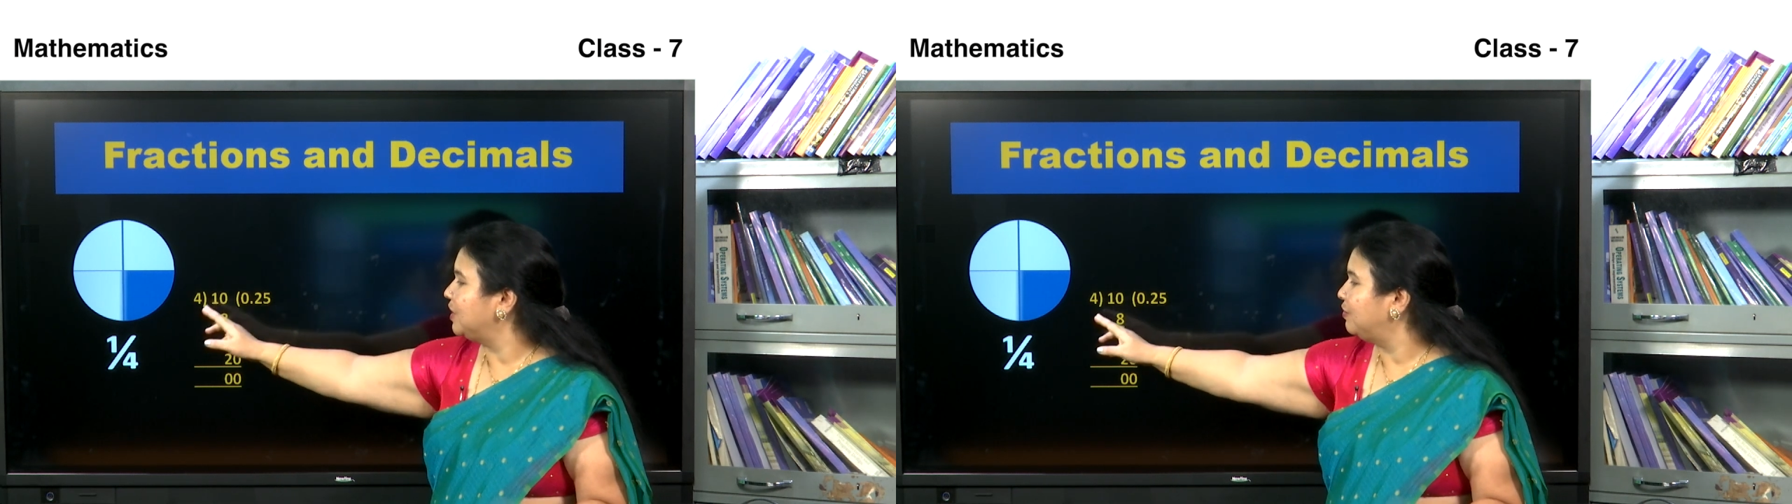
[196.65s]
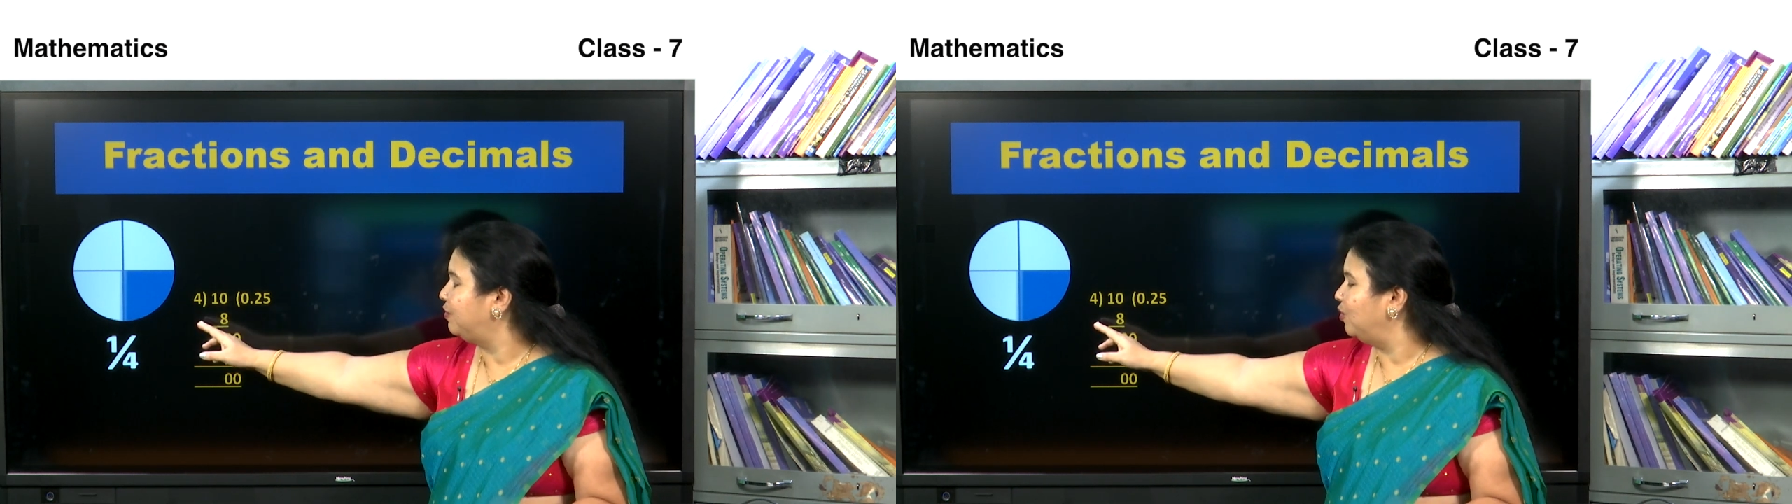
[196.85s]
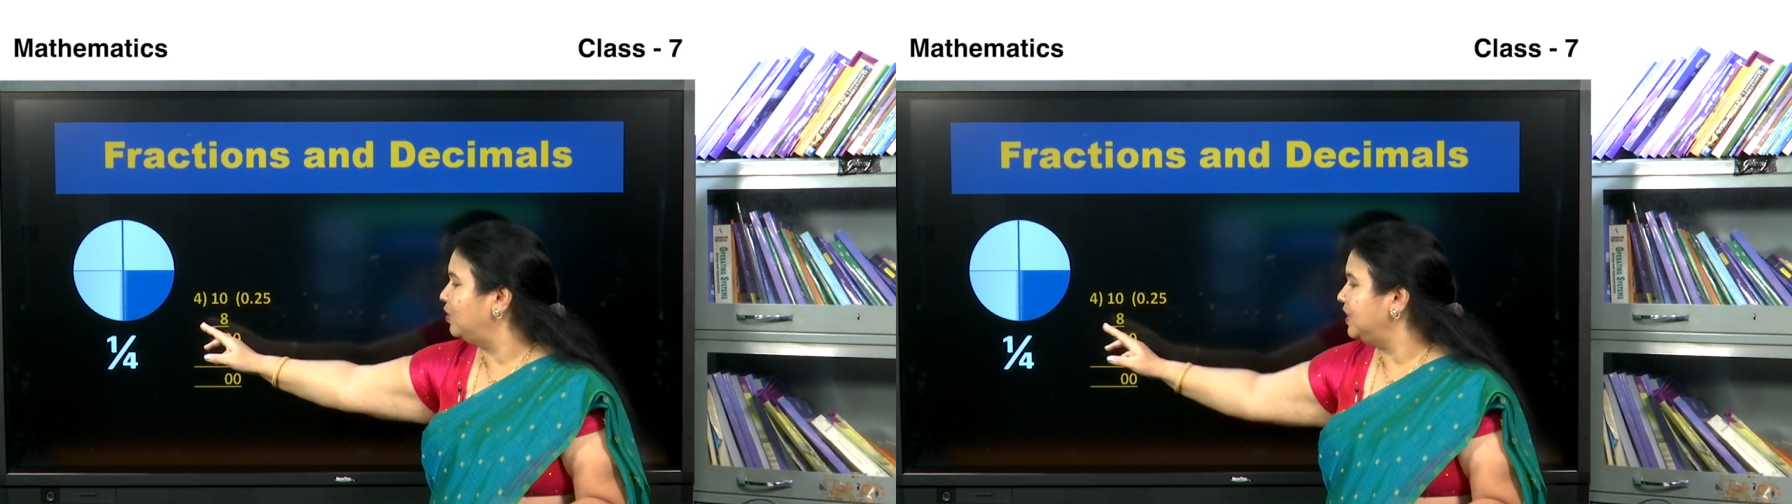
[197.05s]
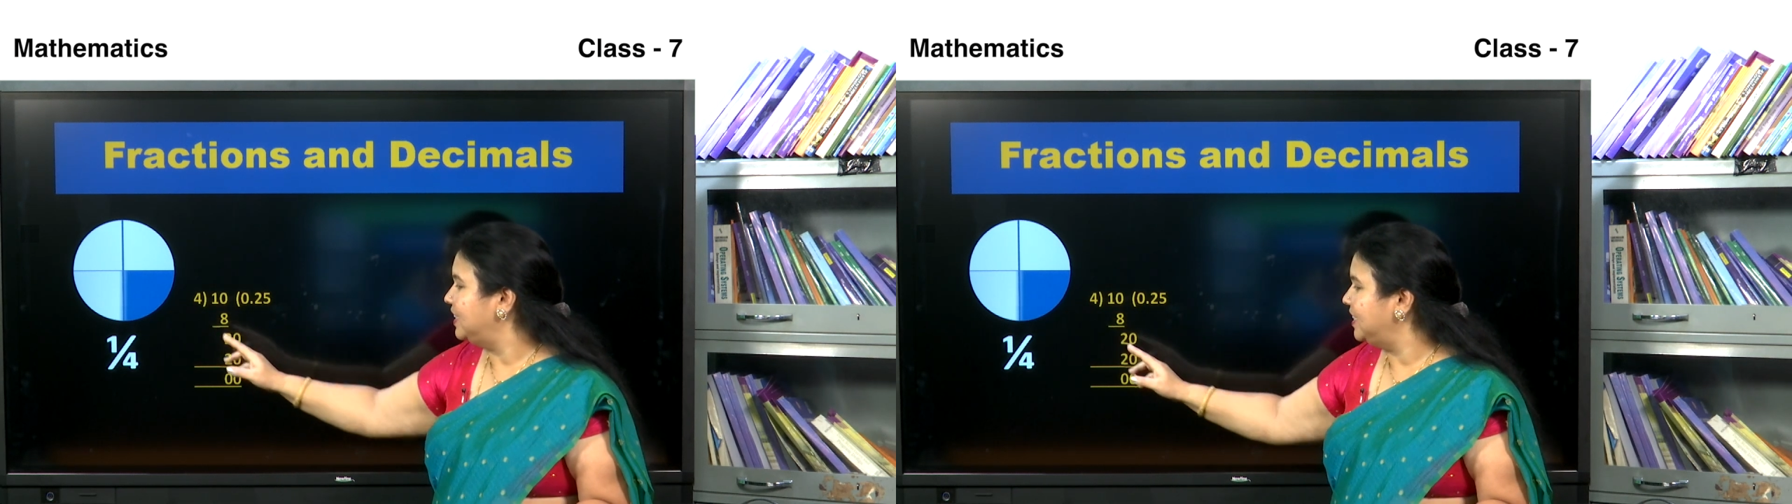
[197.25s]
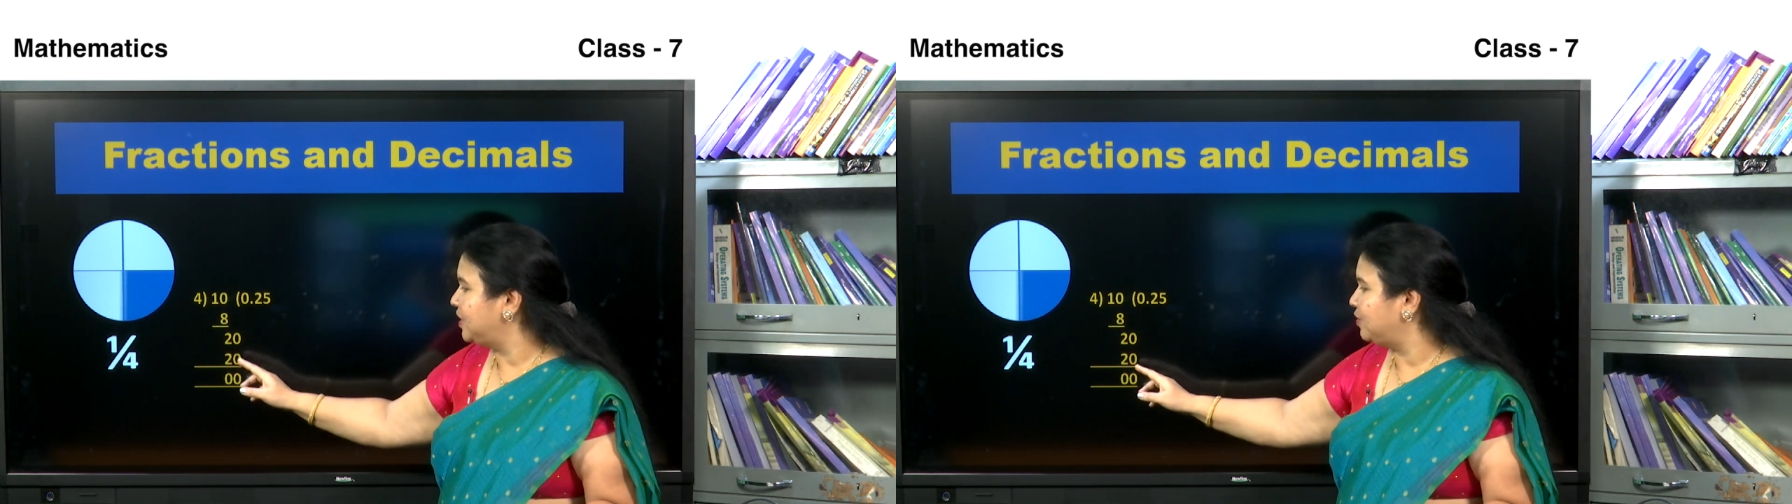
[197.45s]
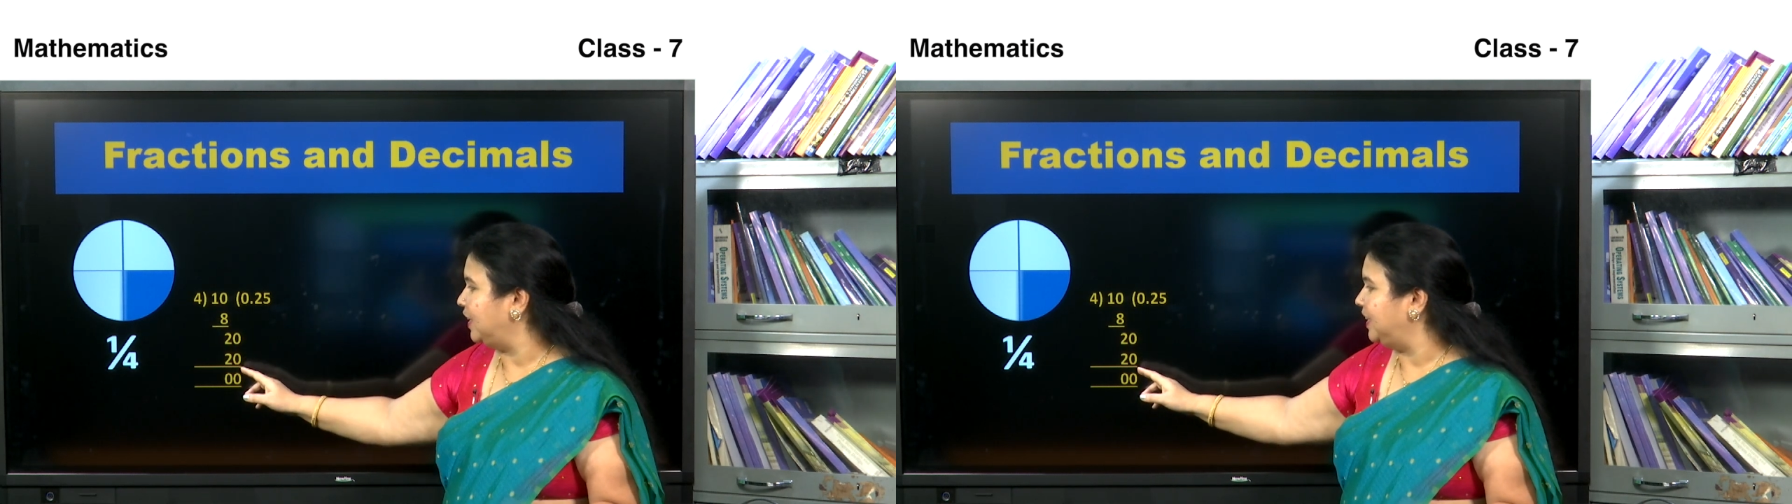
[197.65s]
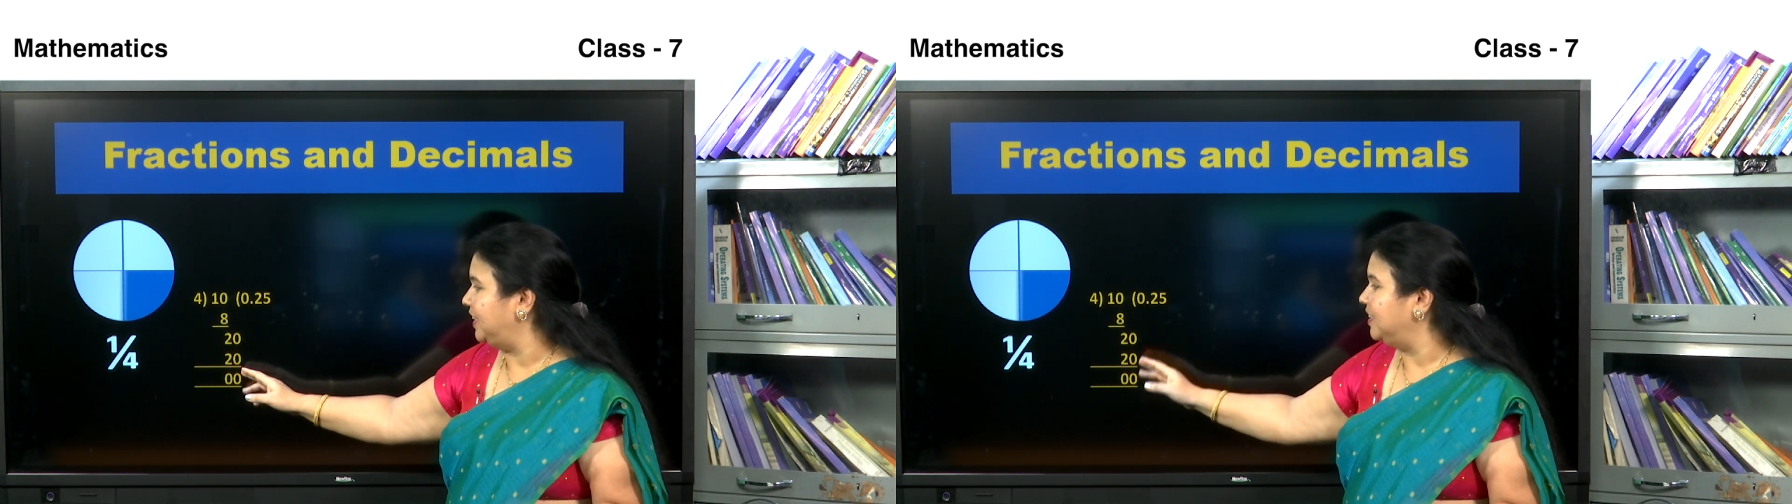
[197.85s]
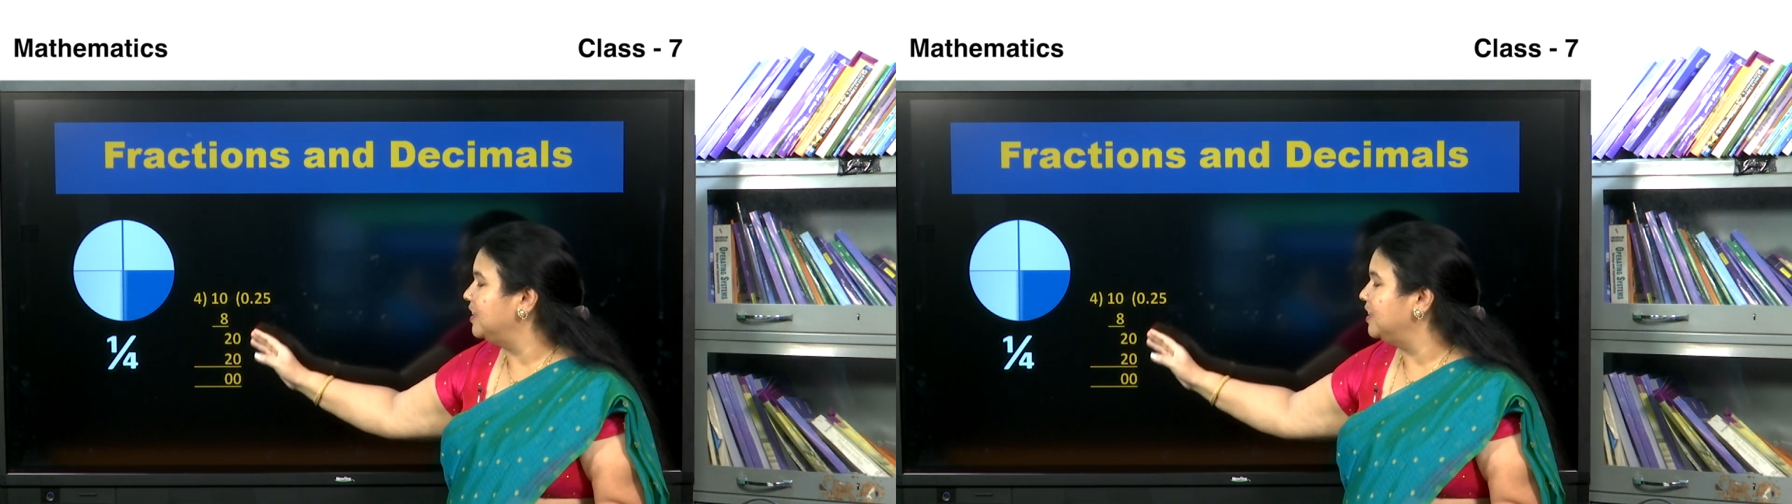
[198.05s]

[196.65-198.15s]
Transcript: 4 is 20.